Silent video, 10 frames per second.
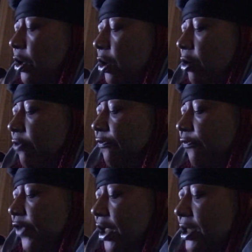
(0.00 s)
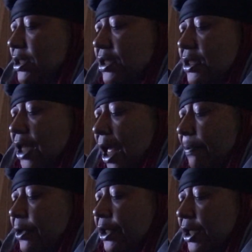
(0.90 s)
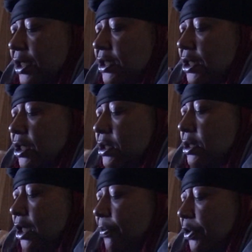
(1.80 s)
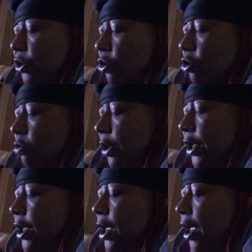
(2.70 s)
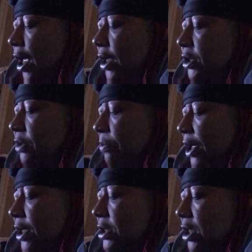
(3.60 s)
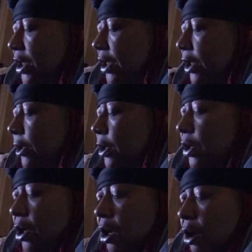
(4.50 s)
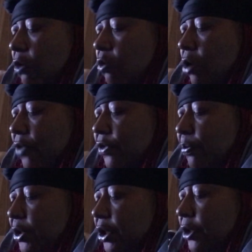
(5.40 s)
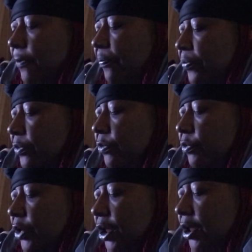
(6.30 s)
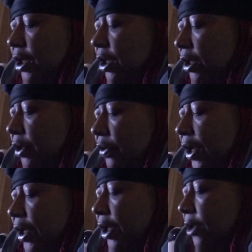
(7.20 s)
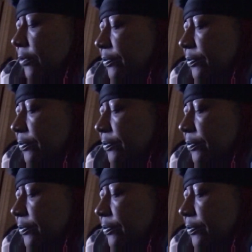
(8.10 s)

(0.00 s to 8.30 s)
Her feet slapped against each step in the hallway as she maintained hold of the pillar in, the, in her hand.